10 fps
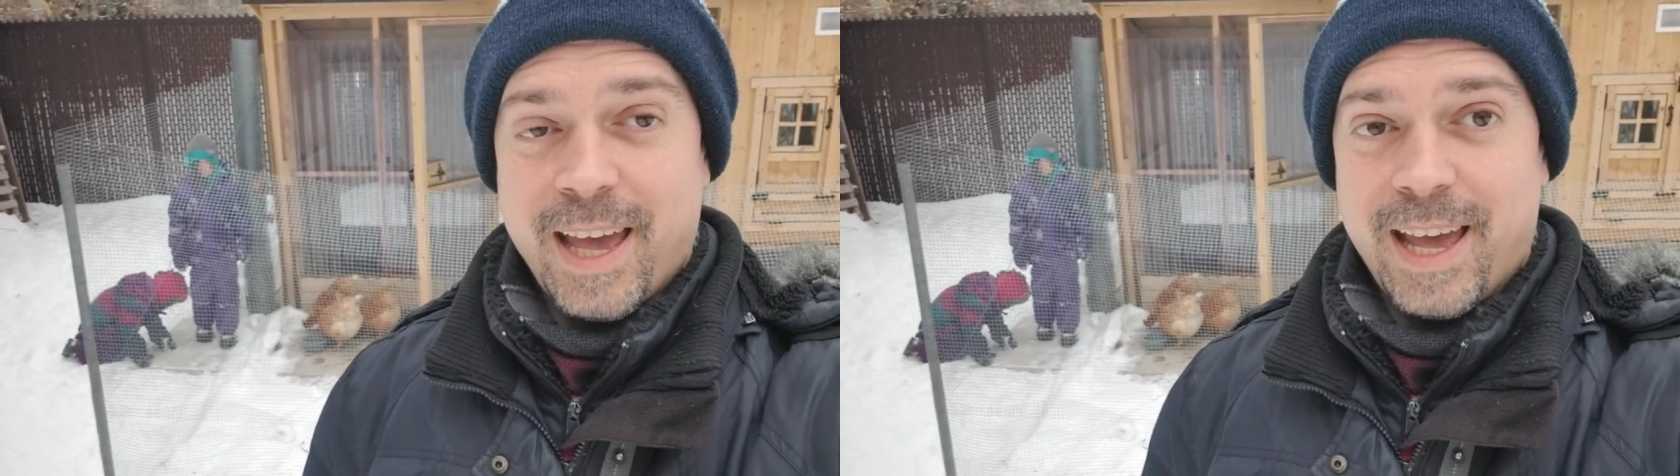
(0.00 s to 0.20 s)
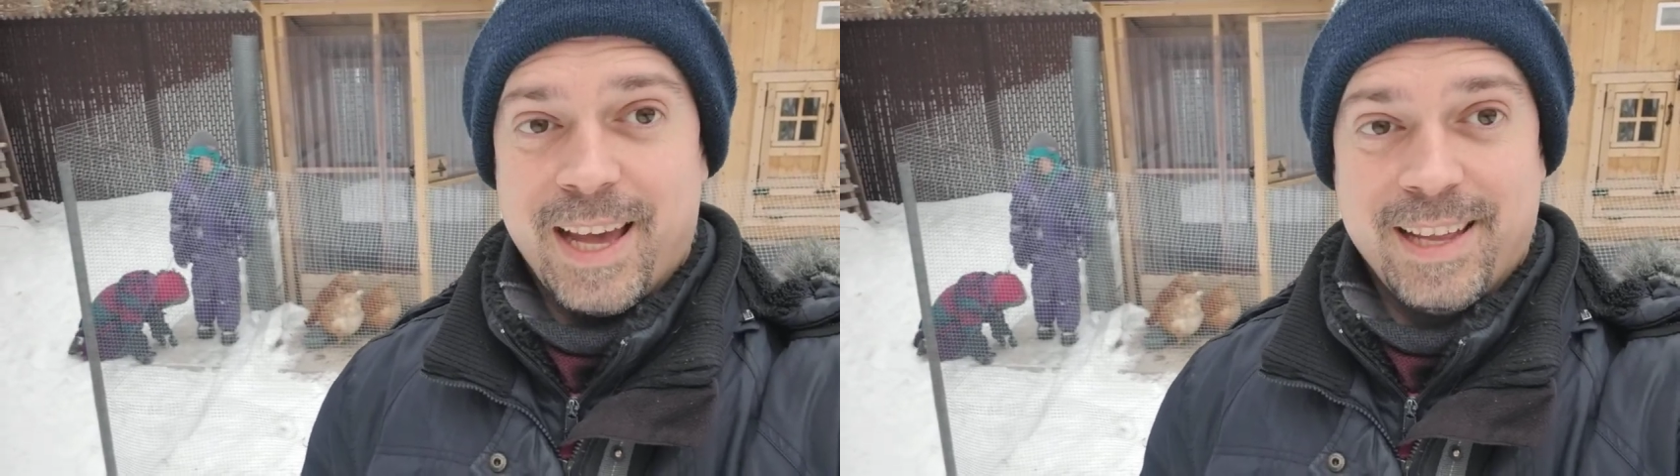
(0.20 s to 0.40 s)

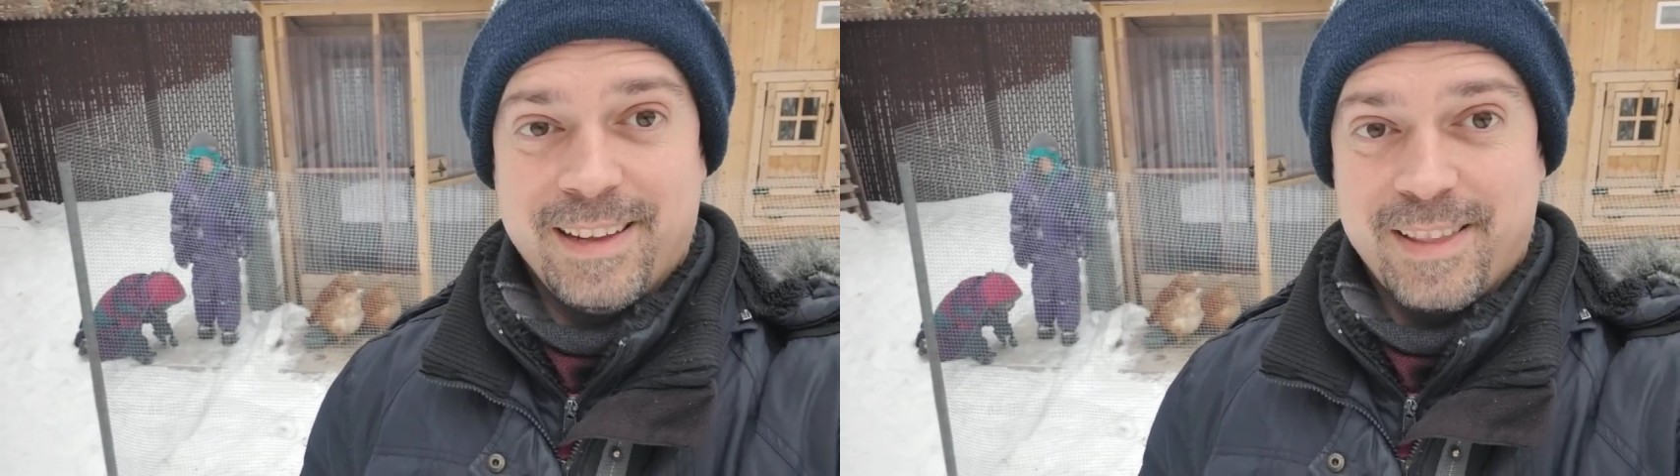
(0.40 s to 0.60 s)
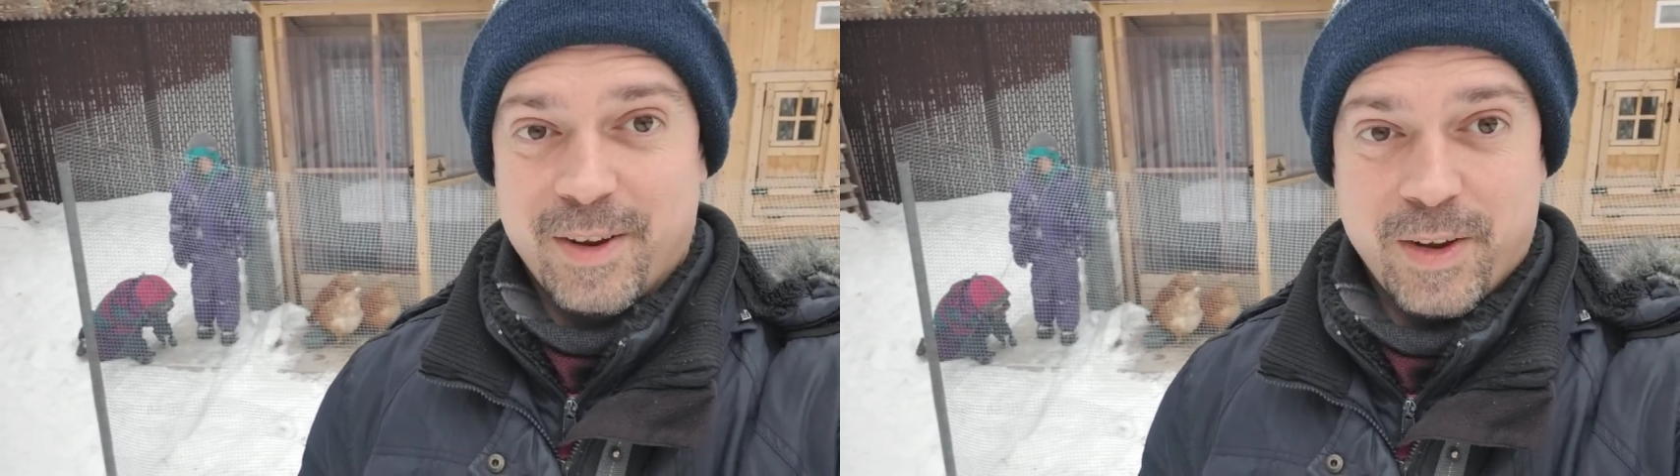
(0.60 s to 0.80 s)

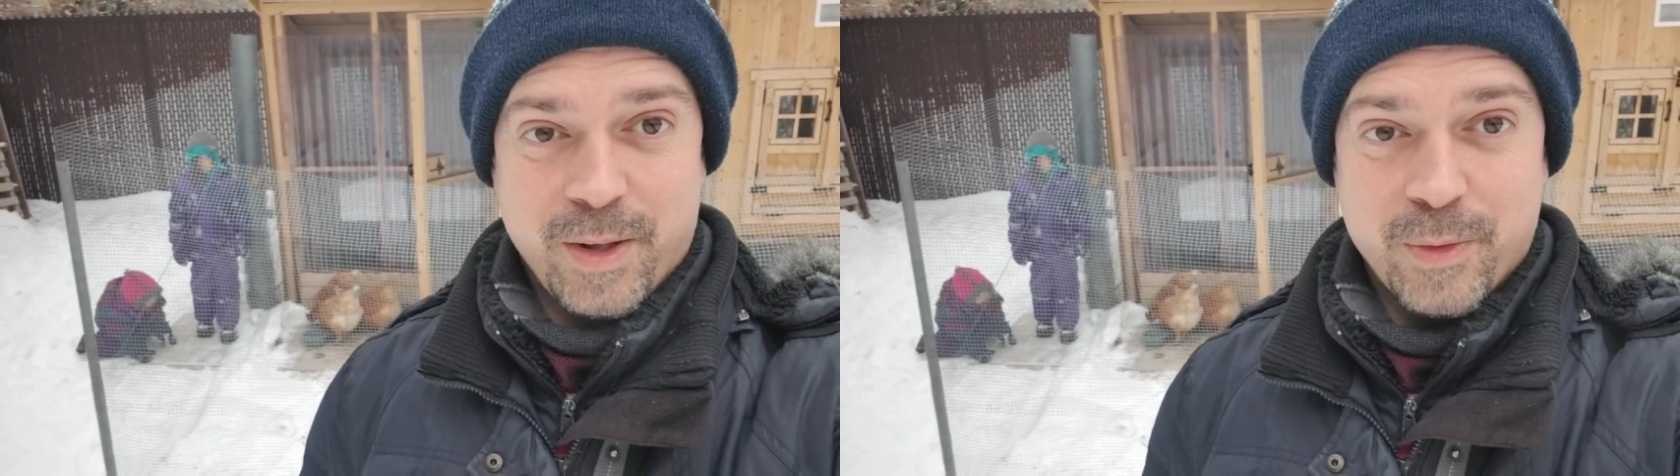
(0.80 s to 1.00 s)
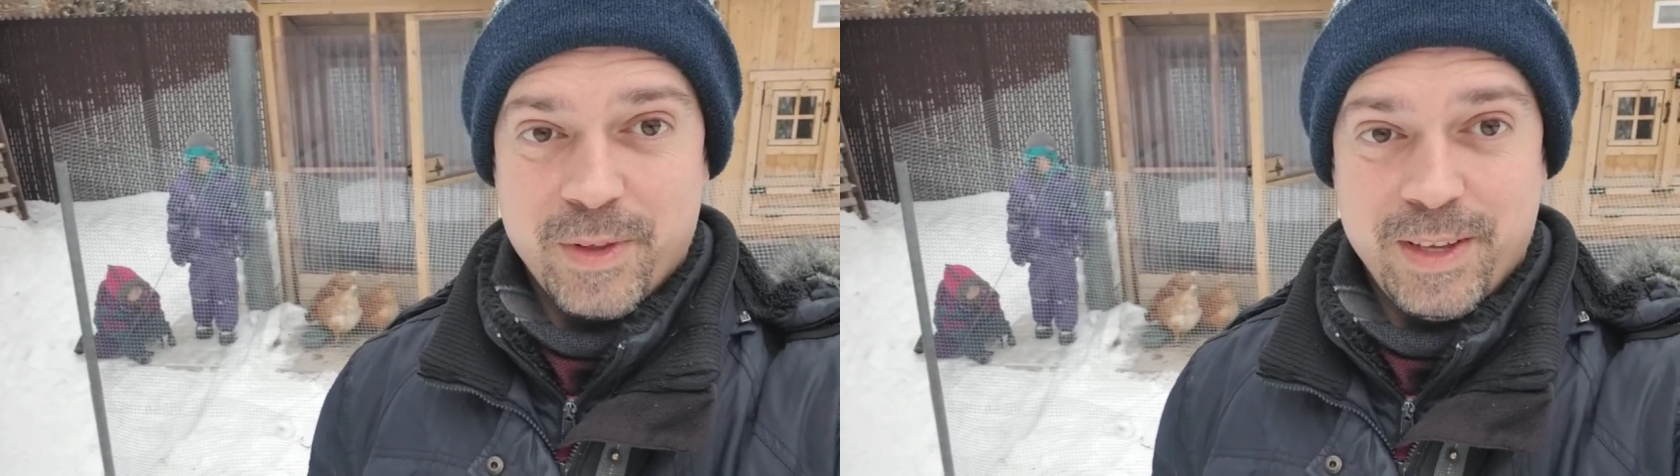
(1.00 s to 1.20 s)
And they're
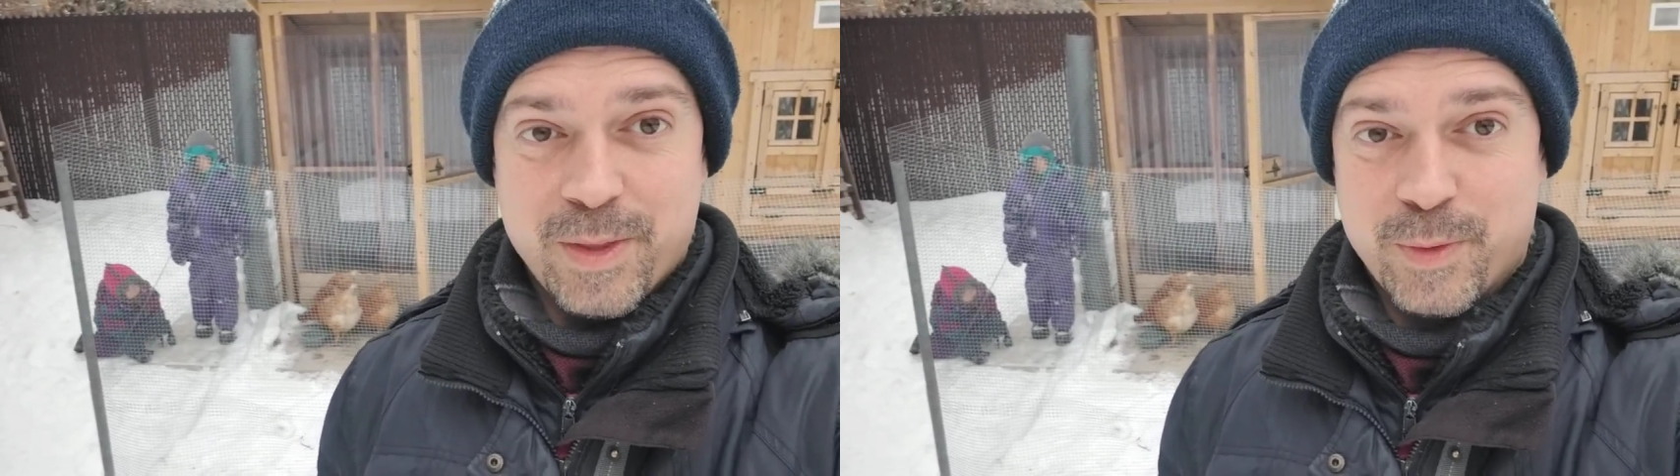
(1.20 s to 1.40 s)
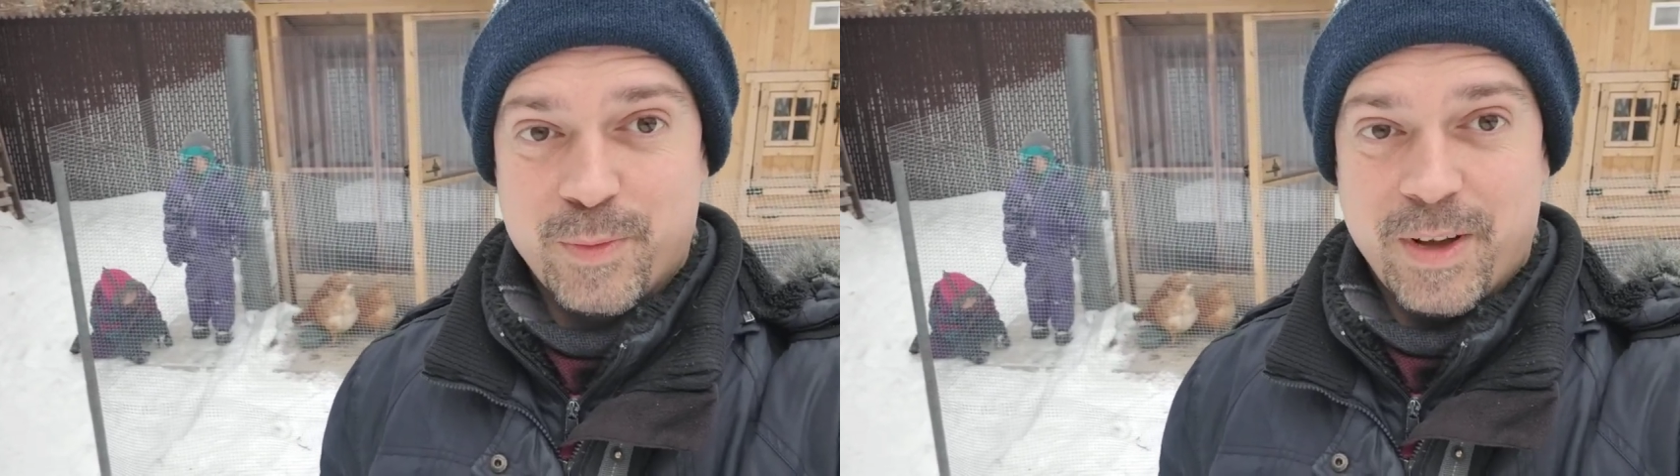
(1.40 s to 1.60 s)
healthy,
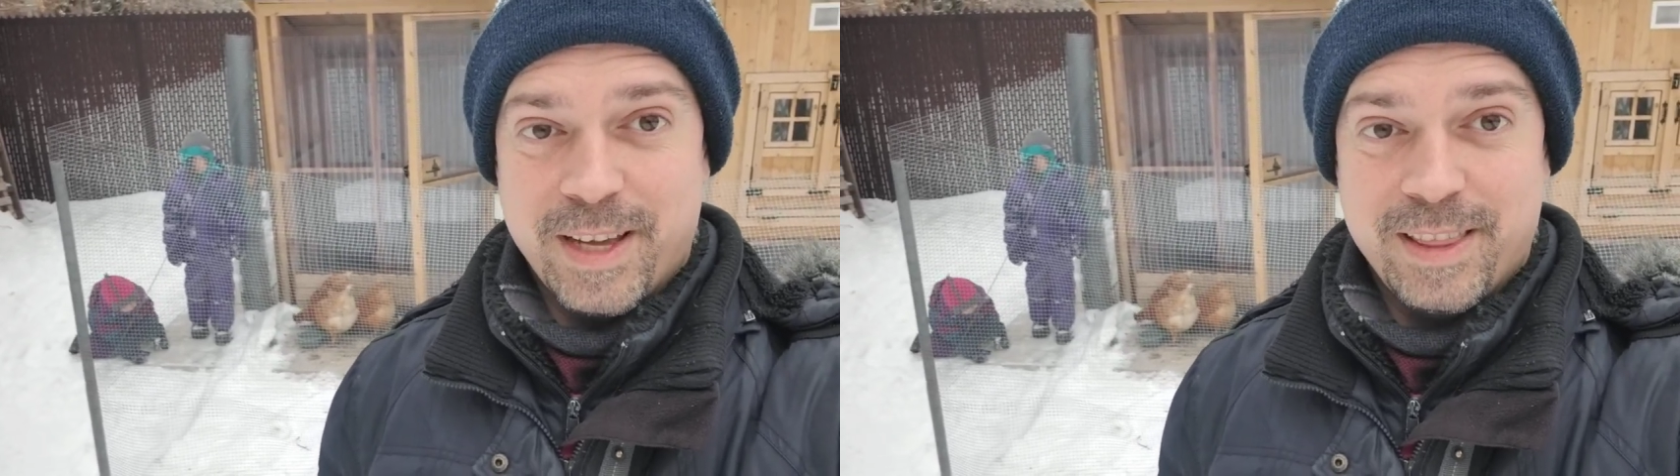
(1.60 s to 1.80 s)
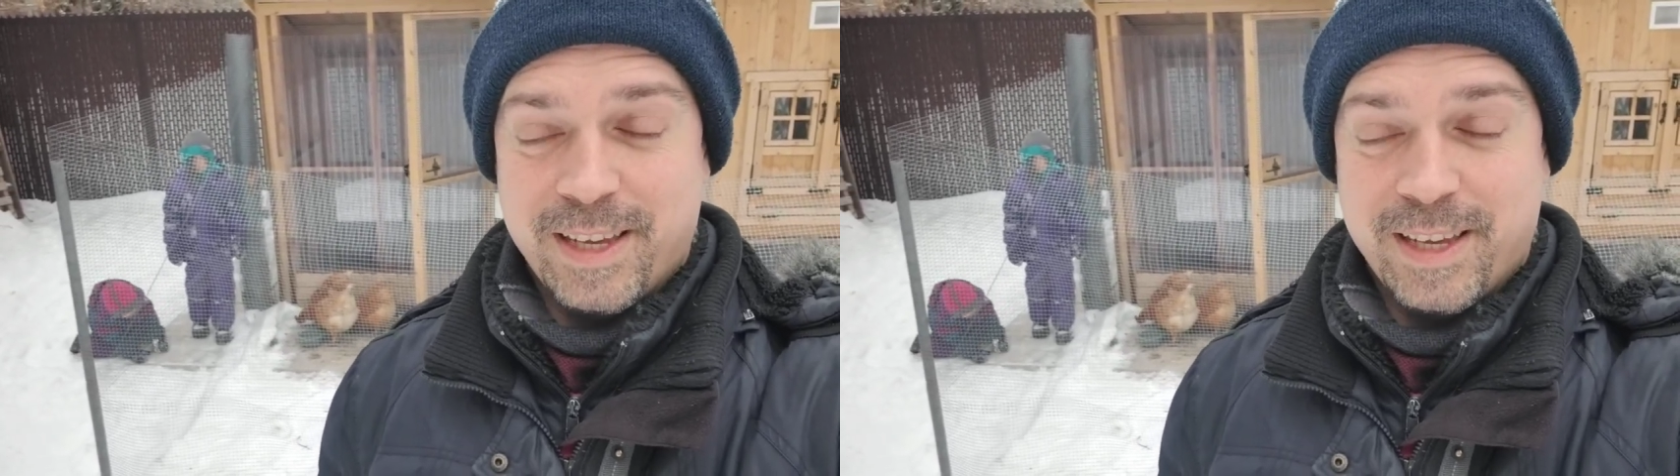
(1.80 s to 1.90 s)
they're fine,